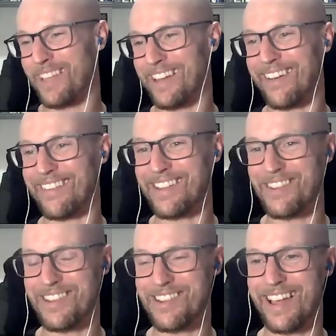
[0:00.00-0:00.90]

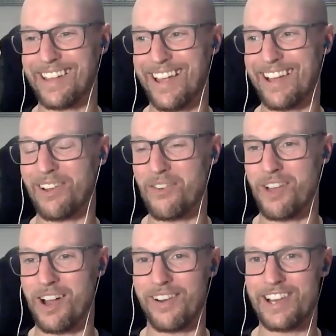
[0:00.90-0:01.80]
You get a lot
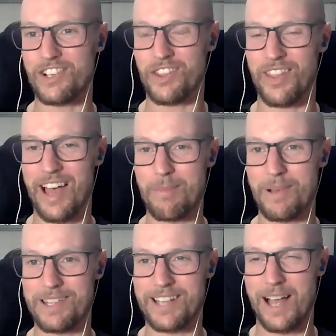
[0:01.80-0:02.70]
of variation there,
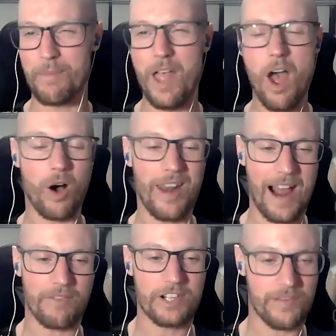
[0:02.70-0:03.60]
but on
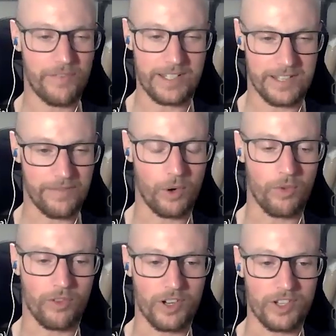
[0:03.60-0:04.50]
average, I think it's
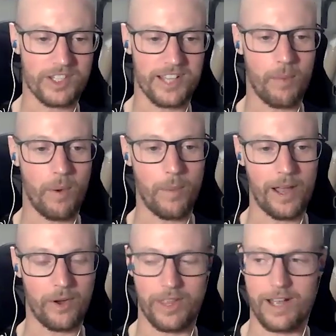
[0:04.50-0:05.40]
difficult for us to say one
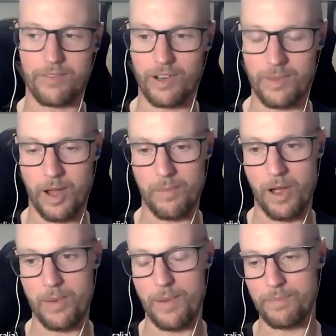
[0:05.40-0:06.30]
way or the other at the
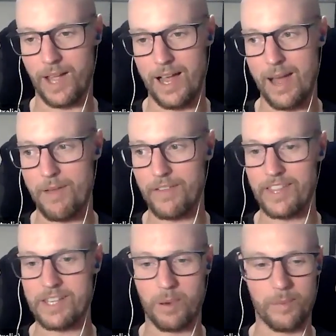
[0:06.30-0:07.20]
moment. I
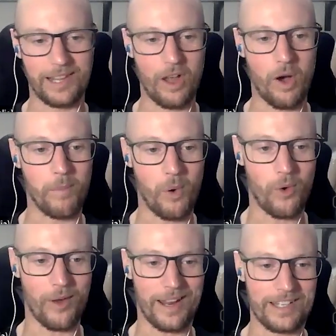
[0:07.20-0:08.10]
think there's probably a lot
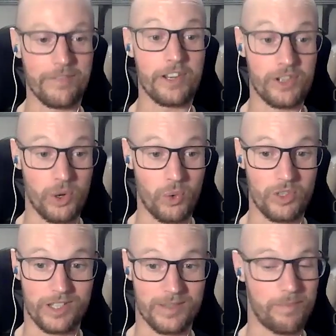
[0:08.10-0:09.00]
more
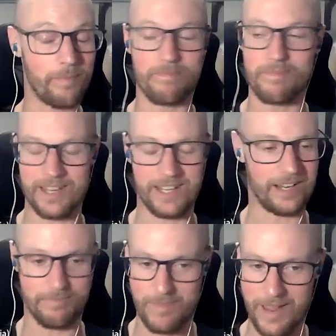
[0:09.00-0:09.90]
individual, just
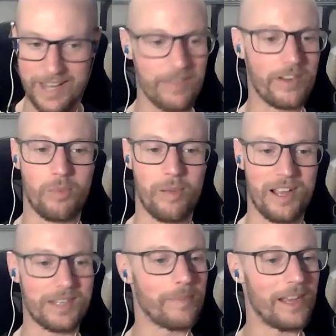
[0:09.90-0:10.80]
individual
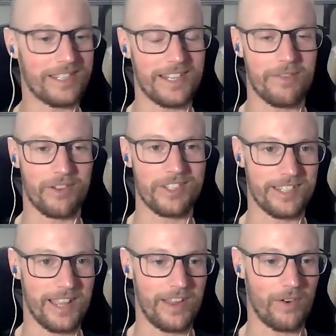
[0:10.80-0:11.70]
person to person
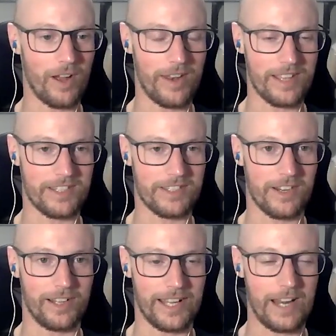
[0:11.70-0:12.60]
differences than there are
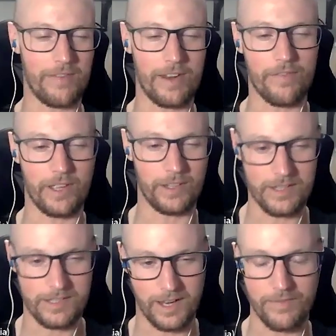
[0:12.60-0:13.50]
necessarily kind of anything
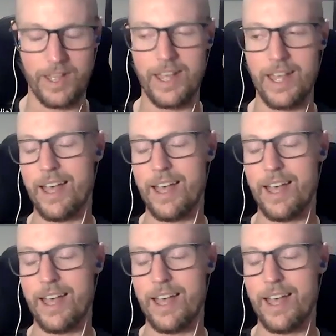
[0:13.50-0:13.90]
that's kind of